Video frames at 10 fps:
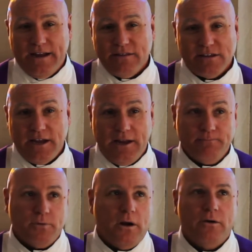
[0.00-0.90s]
and
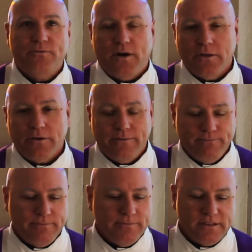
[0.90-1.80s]
say, Oh, Father,
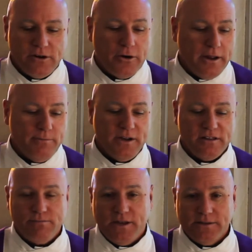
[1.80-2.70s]
I'm sorry, but
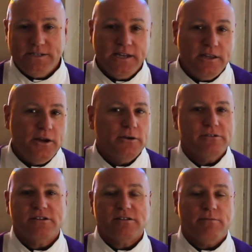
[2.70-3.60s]
it's been 10
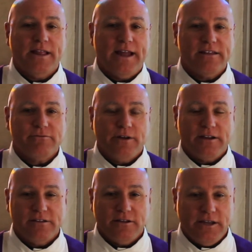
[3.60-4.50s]
years since my last
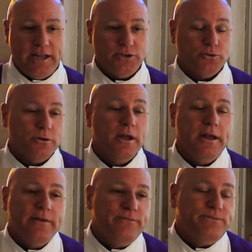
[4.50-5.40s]
reconciliation,
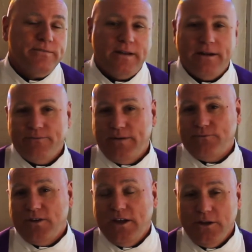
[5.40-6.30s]
or uh,
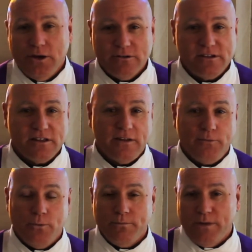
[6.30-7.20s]
15 years since
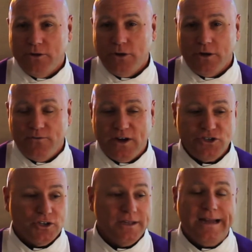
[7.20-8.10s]
I've been to
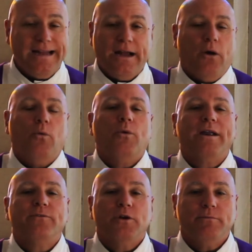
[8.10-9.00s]
confession,
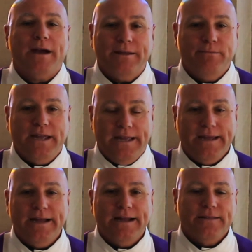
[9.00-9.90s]
whatever it might be.
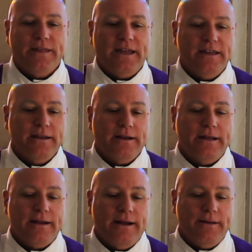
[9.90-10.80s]
They
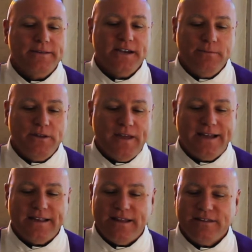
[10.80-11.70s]
uh, tell me
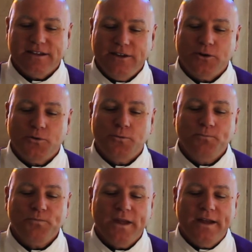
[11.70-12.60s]
that, and I say, You
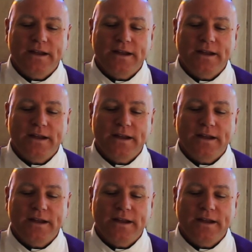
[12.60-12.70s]
know,